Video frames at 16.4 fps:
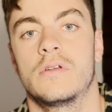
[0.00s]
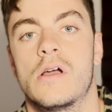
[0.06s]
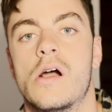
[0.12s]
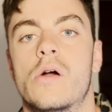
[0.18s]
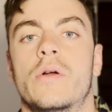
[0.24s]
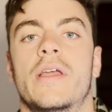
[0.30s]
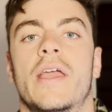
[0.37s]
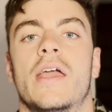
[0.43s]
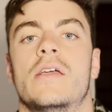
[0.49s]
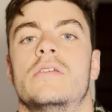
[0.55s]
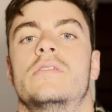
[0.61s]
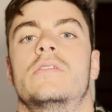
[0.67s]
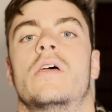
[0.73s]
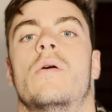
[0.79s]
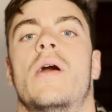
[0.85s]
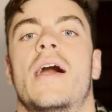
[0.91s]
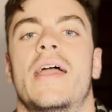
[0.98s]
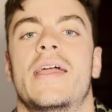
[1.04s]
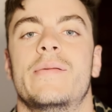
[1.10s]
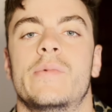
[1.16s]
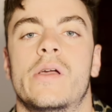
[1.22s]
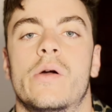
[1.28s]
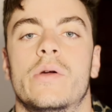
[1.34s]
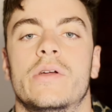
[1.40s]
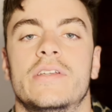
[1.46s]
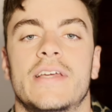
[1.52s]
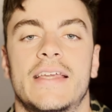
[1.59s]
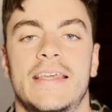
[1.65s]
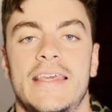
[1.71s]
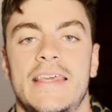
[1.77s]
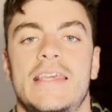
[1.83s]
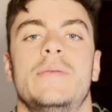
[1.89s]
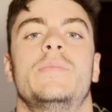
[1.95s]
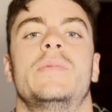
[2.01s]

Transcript: Okay, so I'm going to keep